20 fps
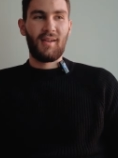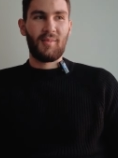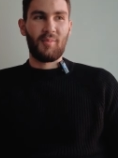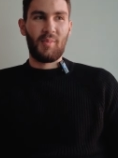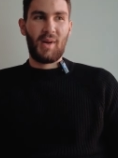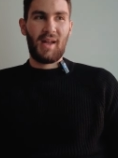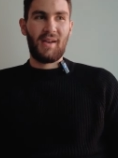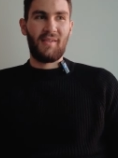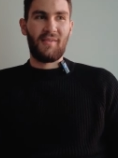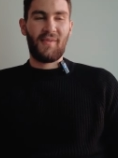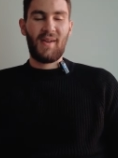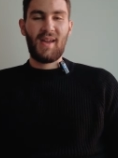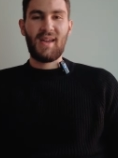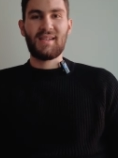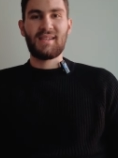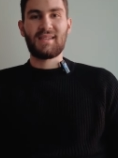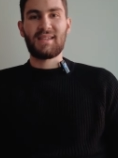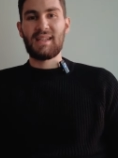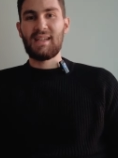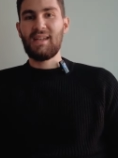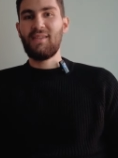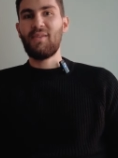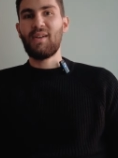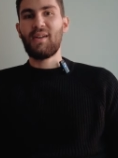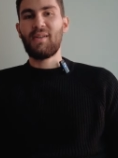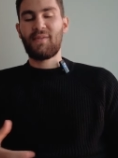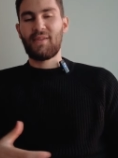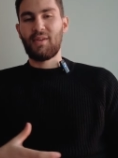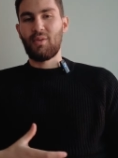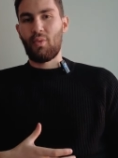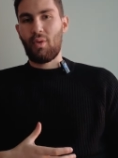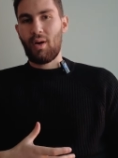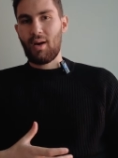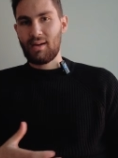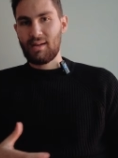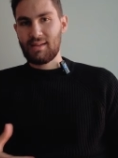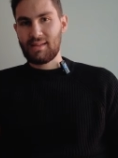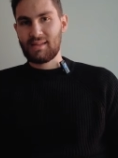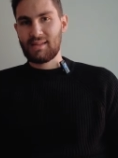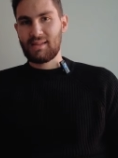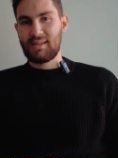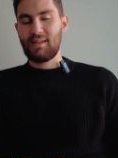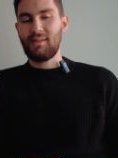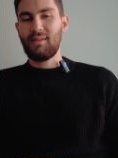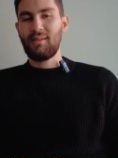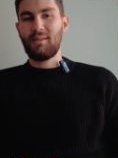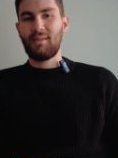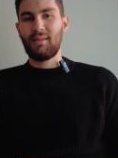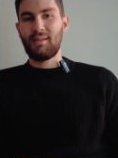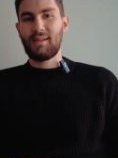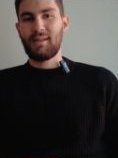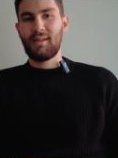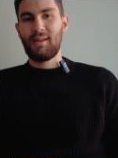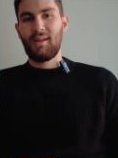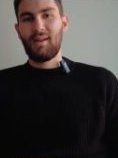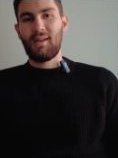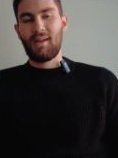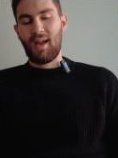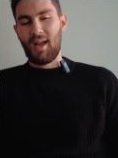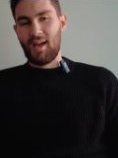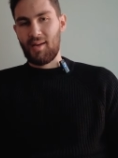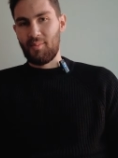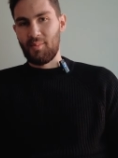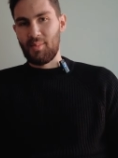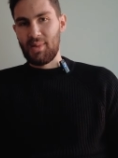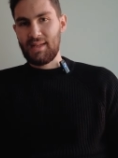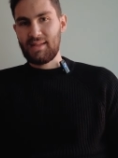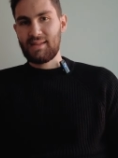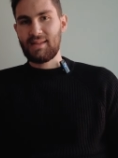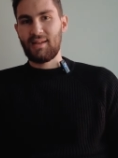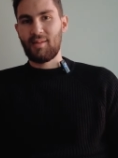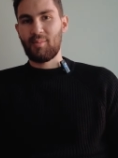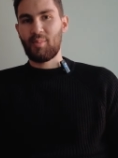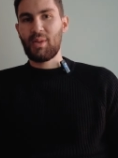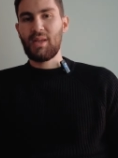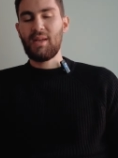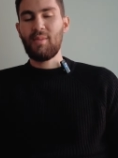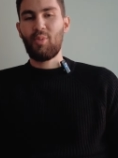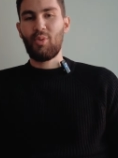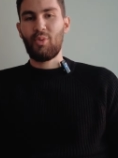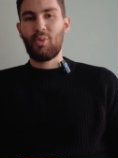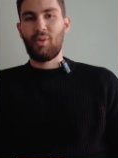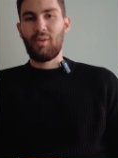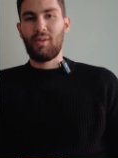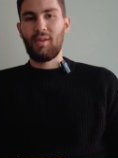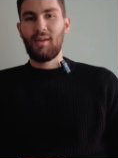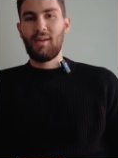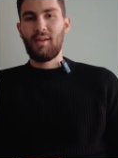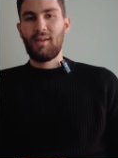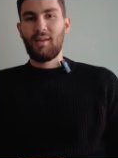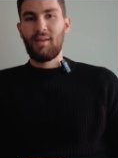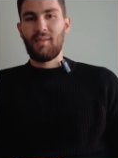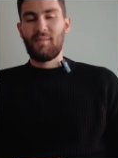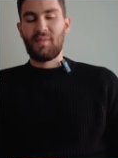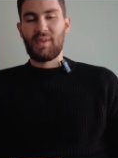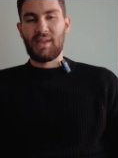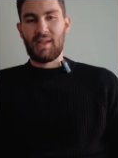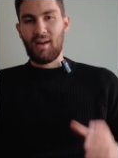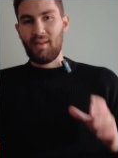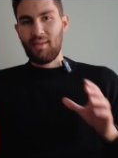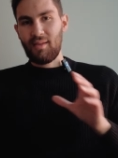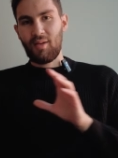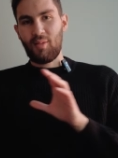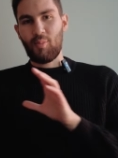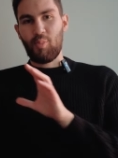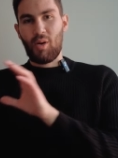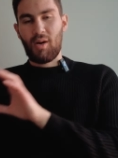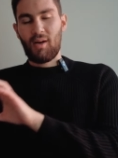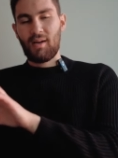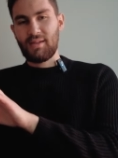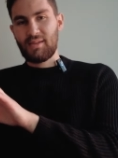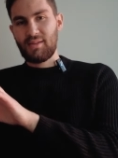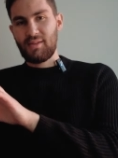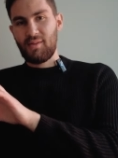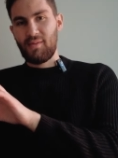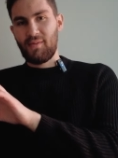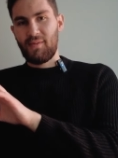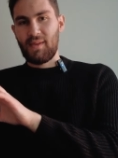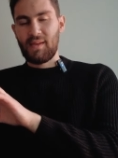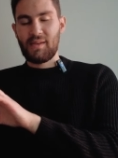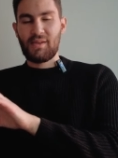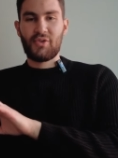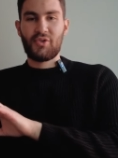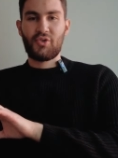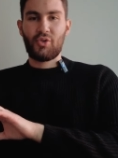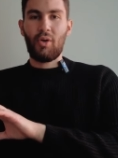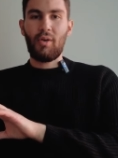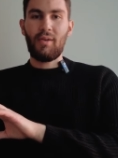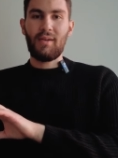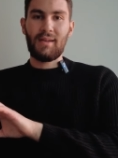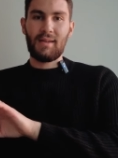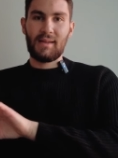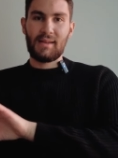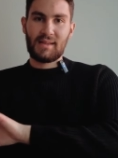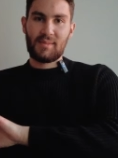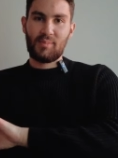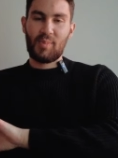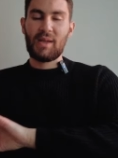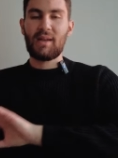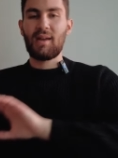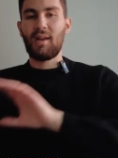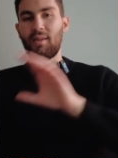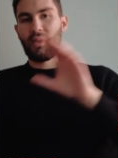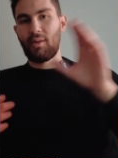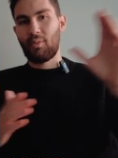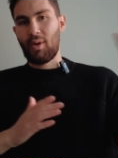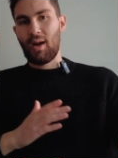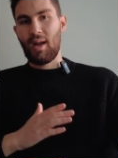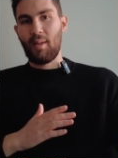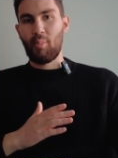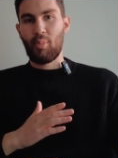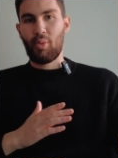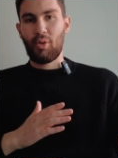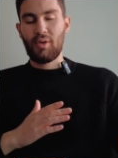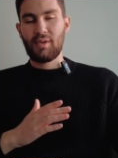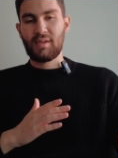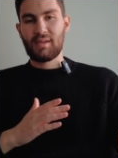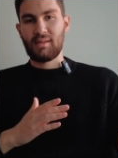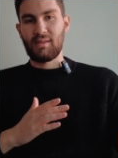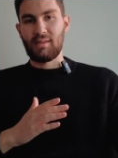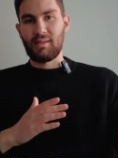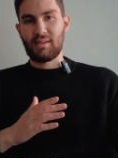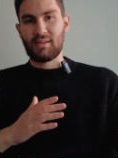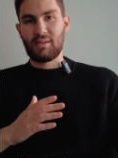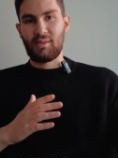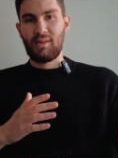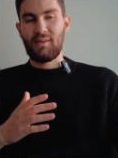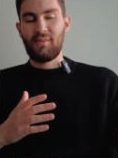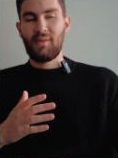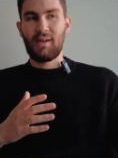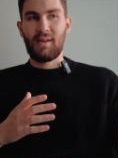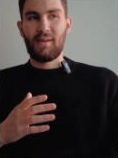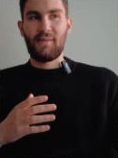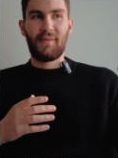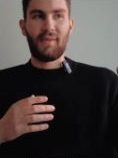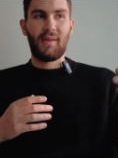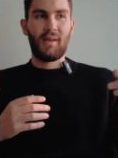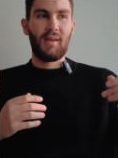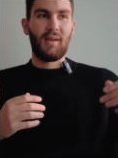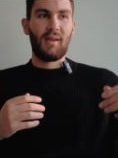men face, even if you are skilled at meeting people, the other part of this journey is picking the right person. So even if